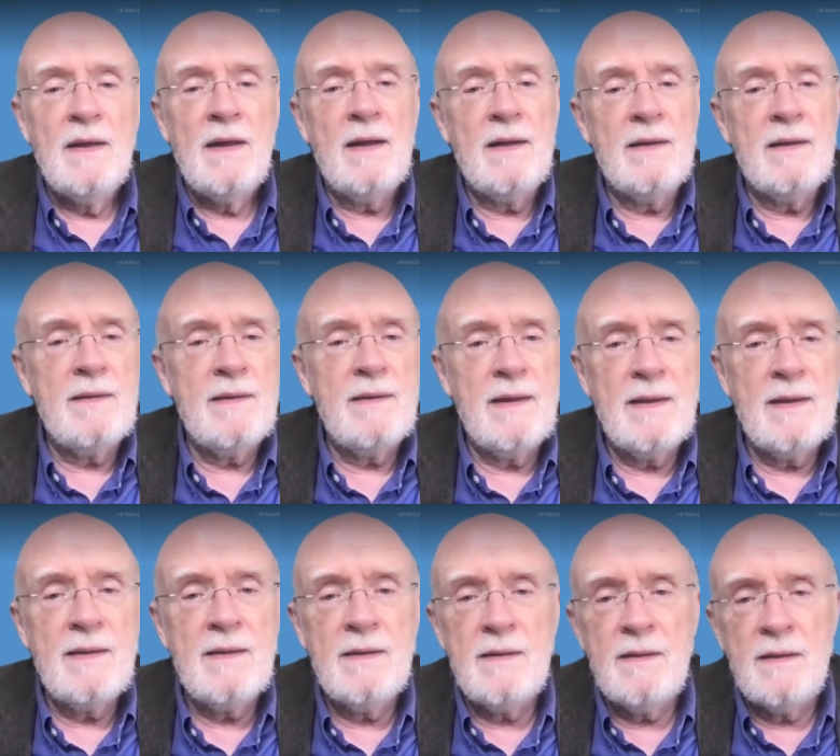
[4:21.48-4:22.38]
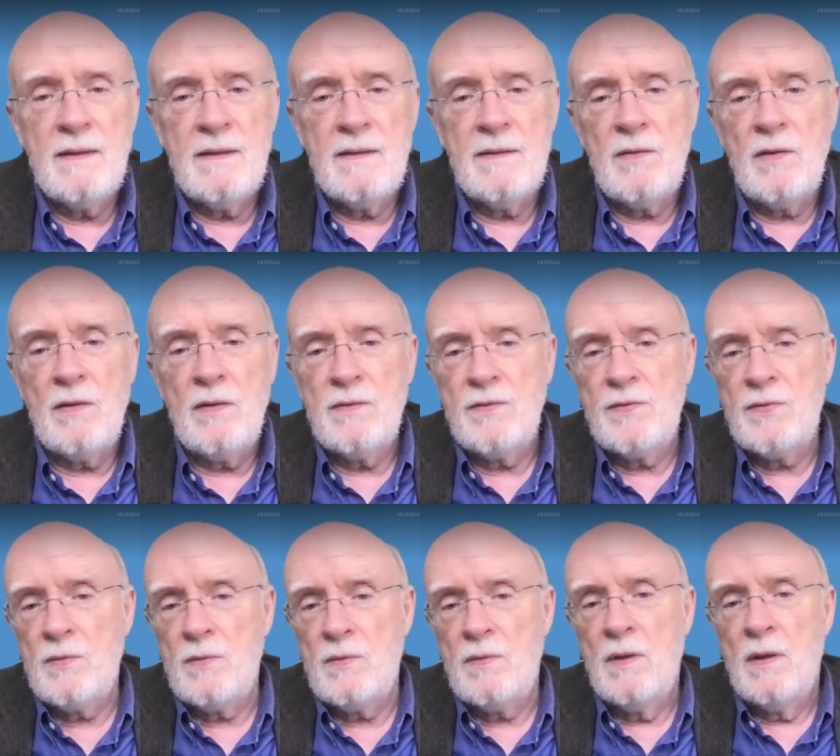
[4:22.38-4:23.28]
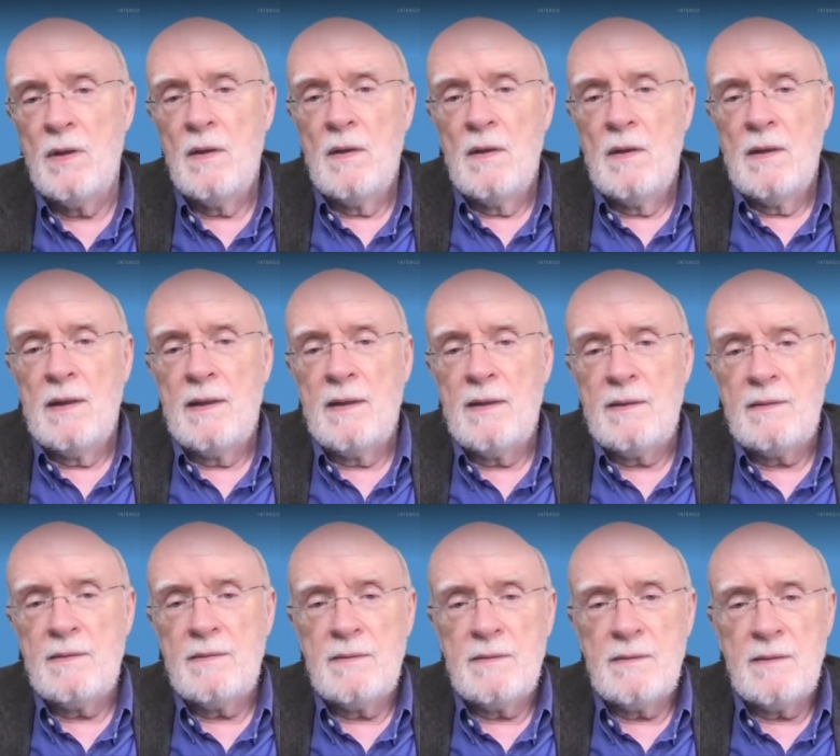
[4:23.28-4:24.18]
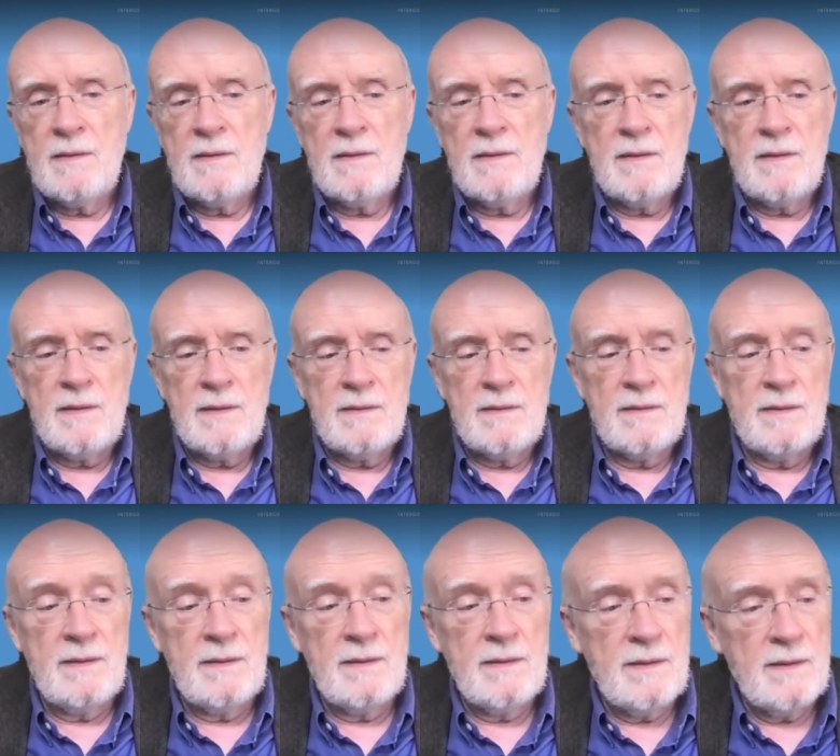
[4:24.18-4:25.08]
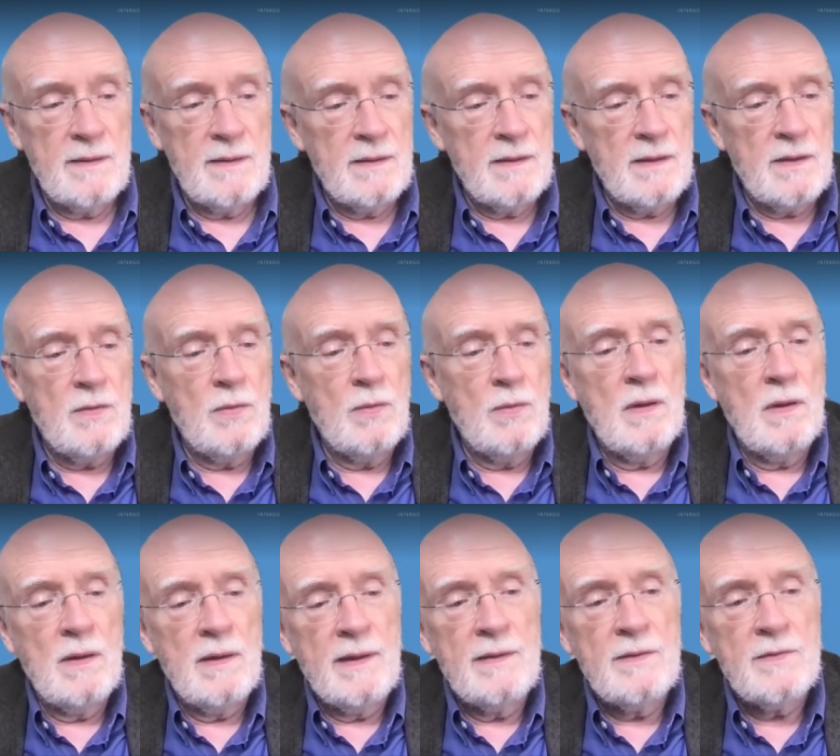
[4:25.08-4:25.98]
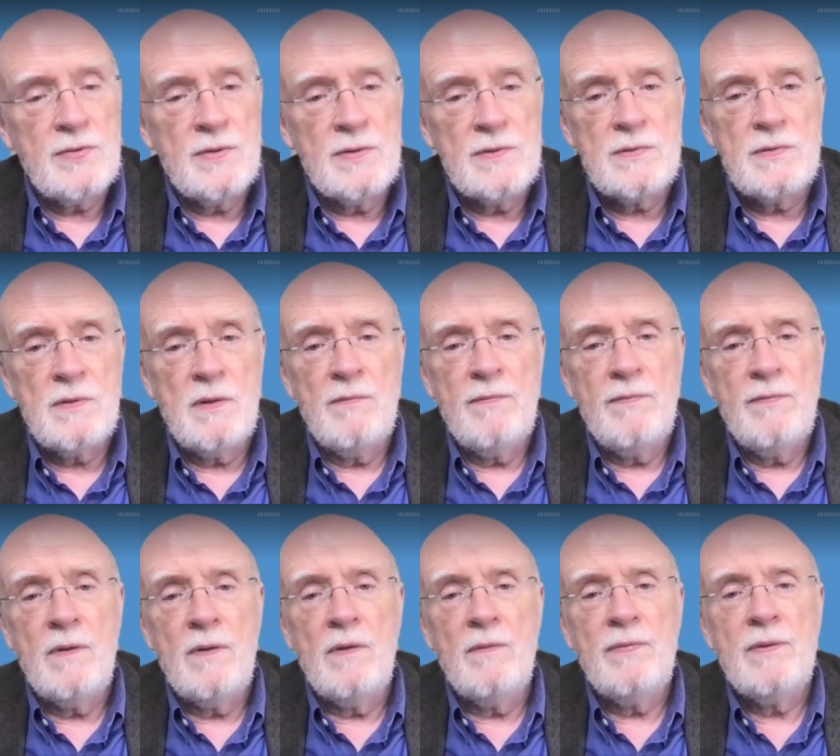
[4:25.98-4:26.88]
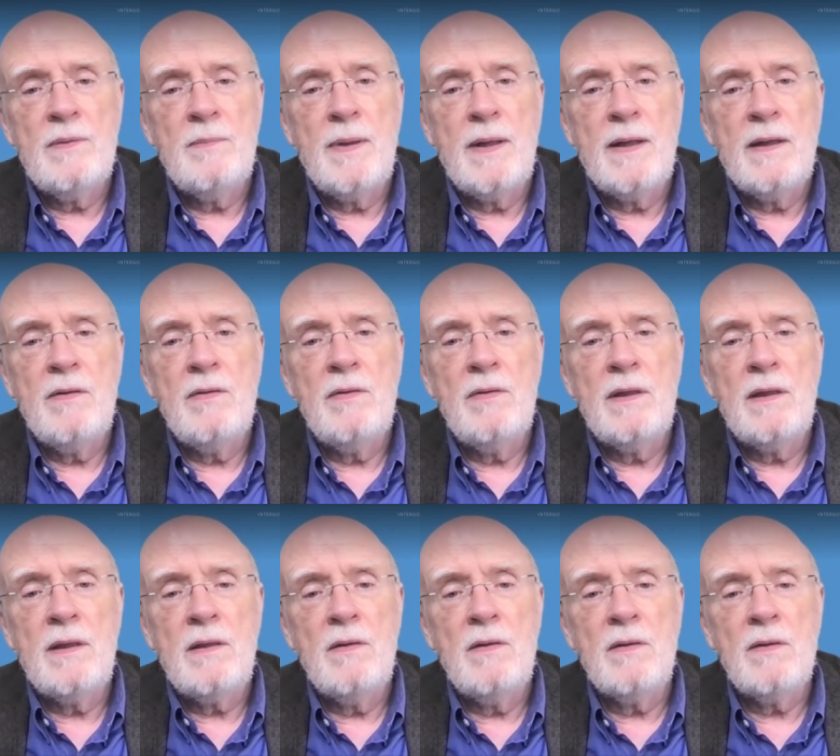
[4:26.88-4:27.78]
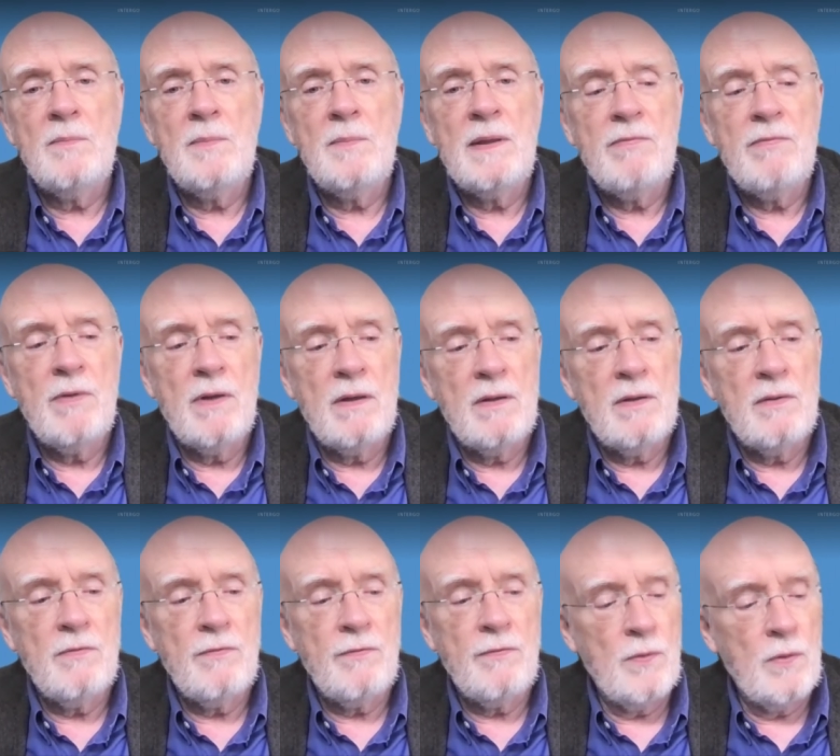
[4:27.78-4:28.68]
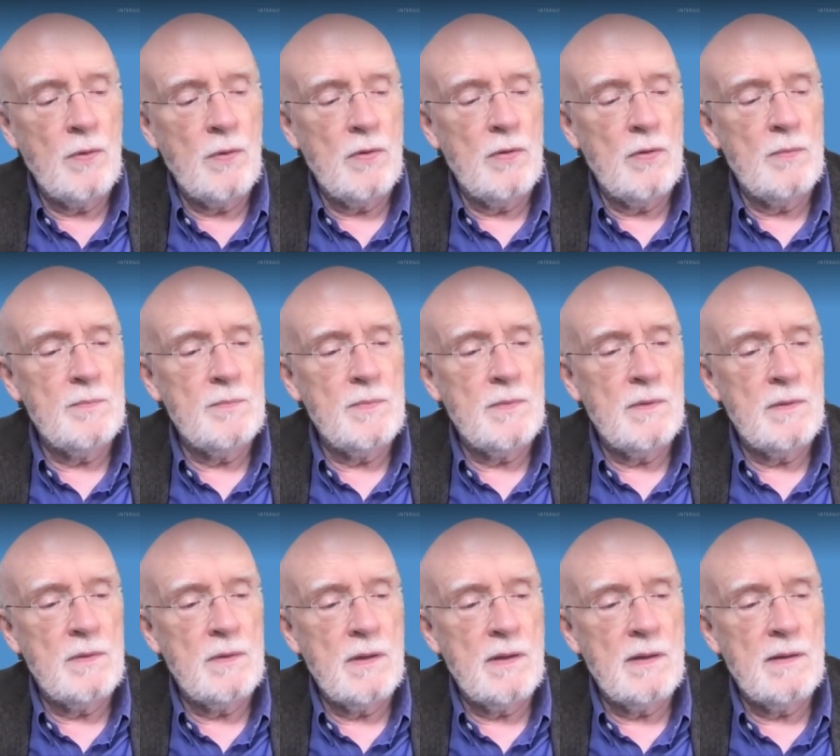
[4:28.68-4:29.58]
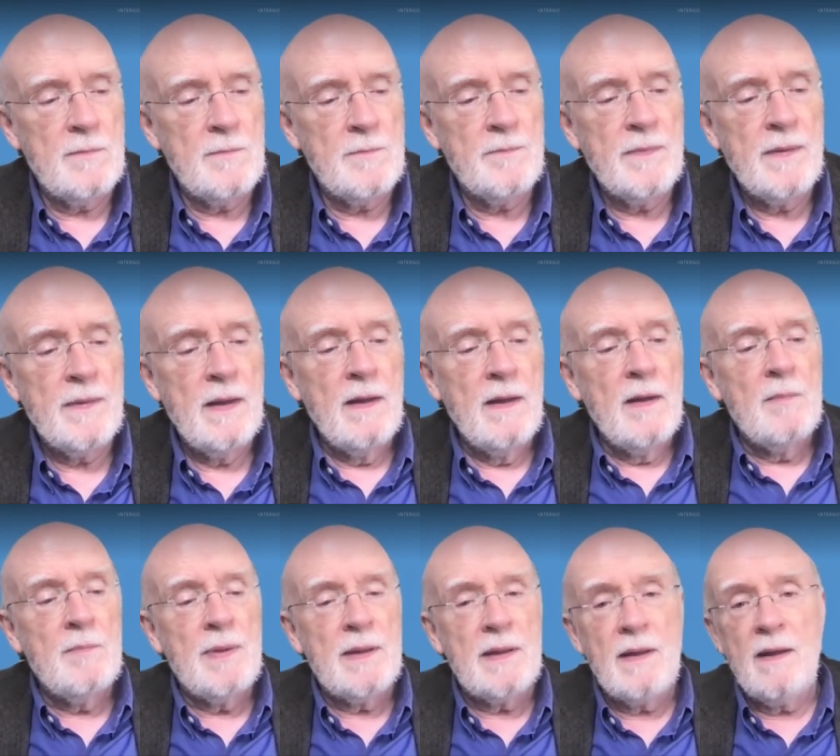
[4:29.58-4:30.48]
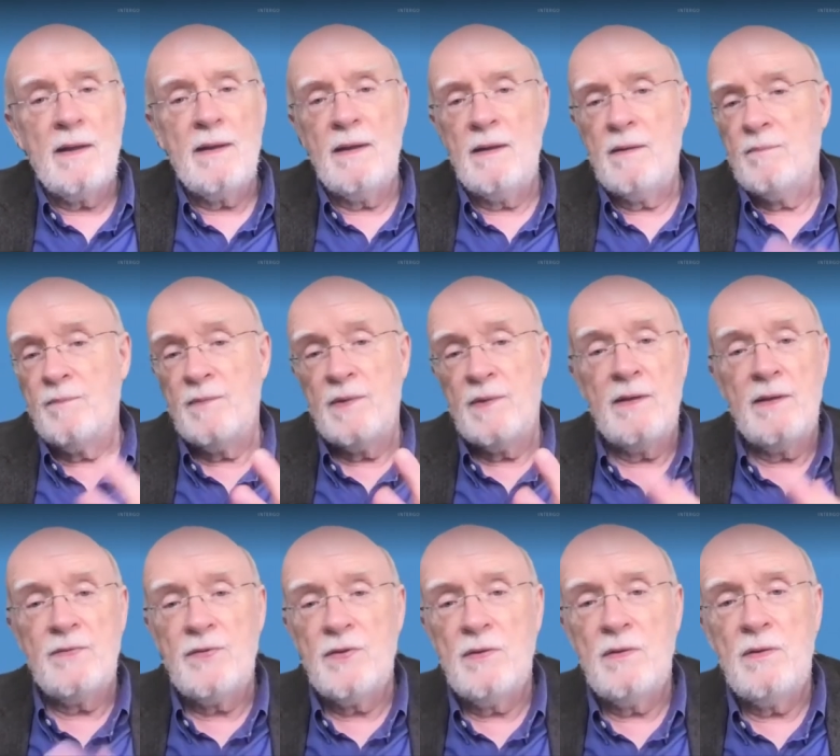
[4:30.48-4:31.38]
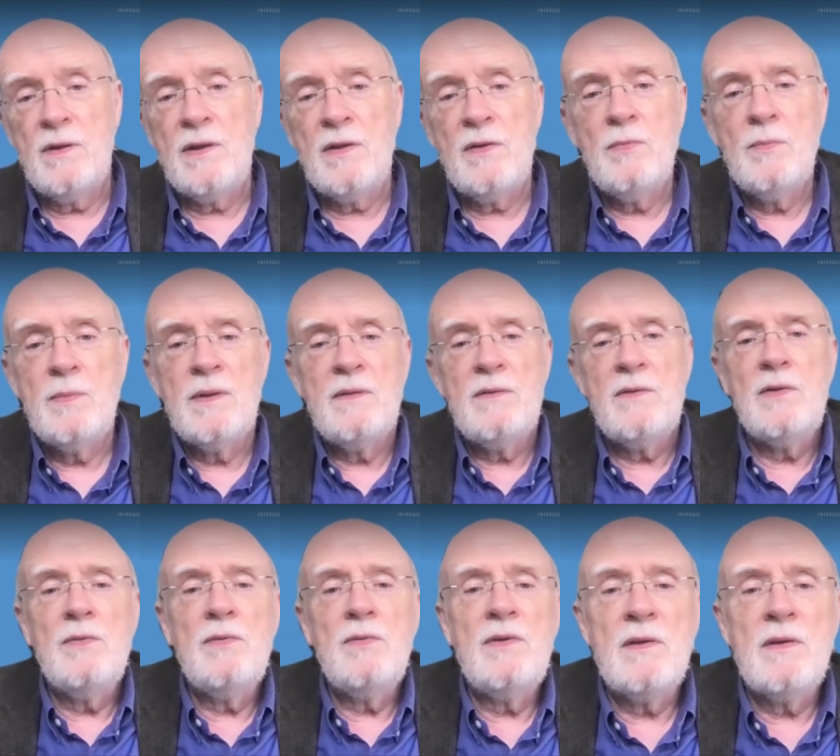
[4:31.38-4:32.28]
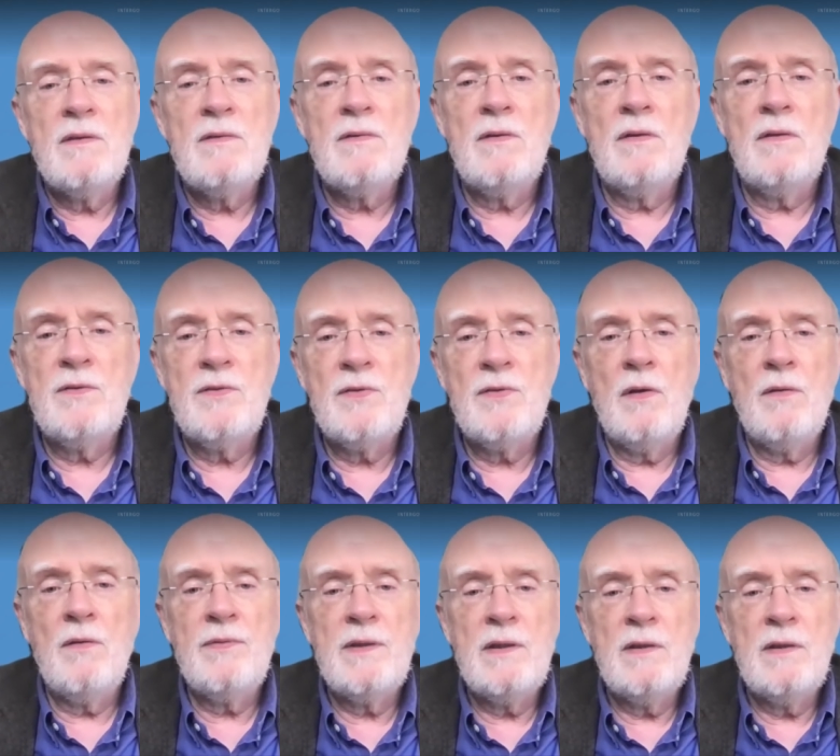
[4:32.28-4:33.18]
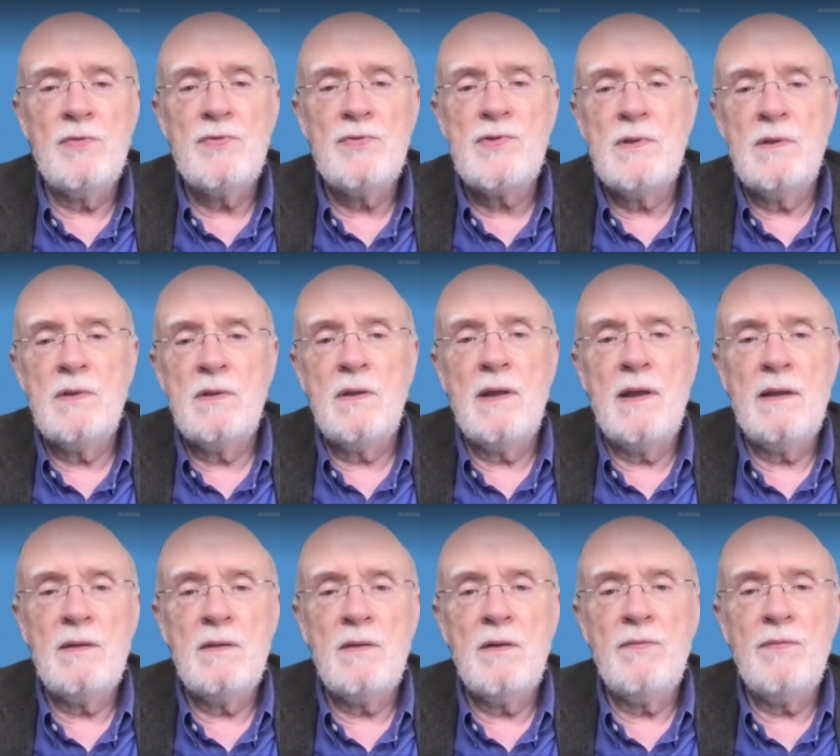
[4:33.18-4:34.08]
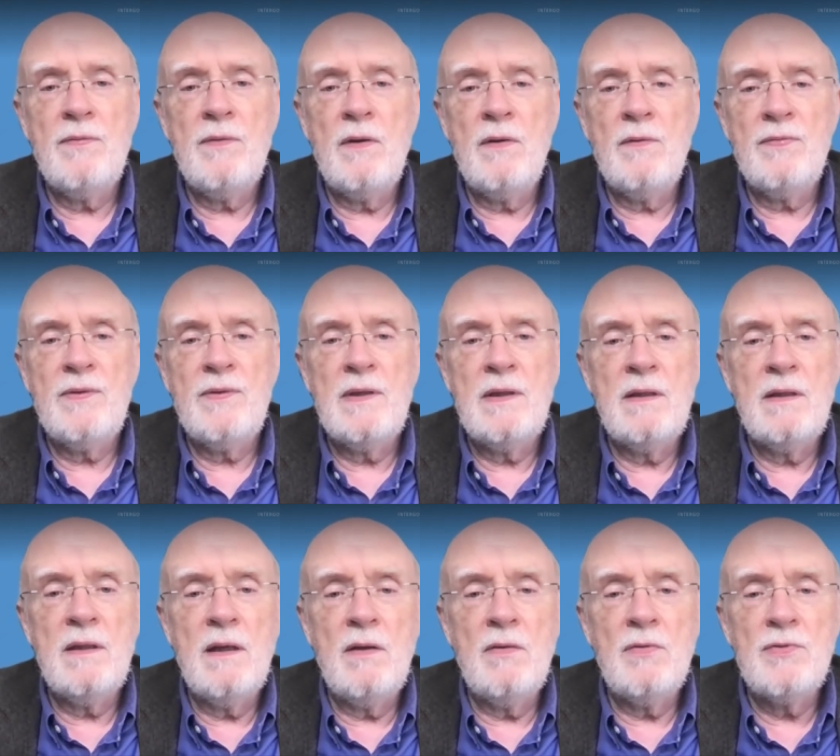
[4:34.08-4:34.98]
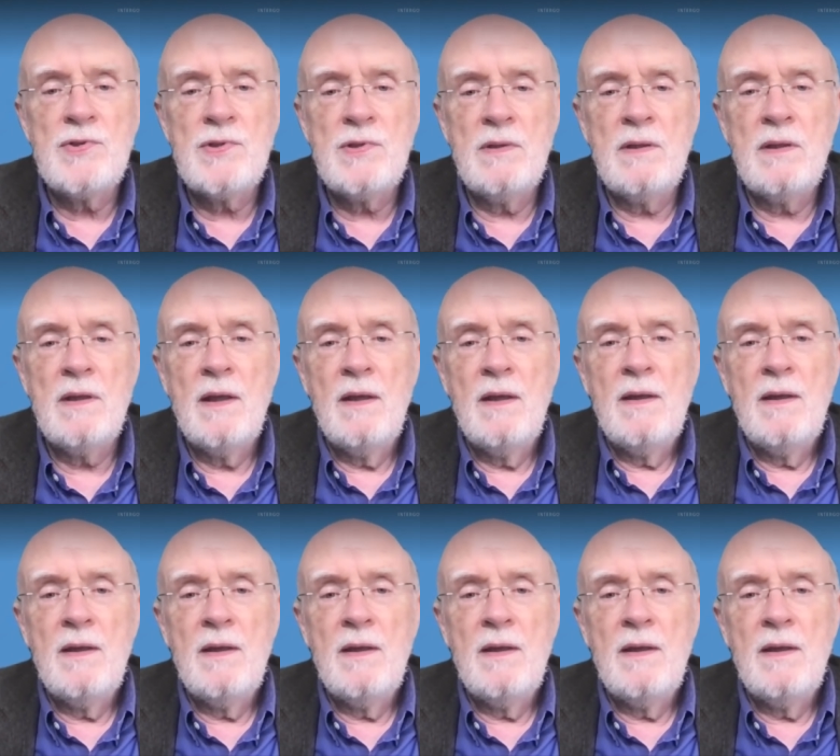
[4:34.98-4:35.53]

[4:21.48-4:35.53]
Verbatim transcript: I think, uh, also at uh, in, in the core interest of, of the bioeconomy uh, forum. Um, but I, there are certainly human uses also of the ocean and of, of the ocean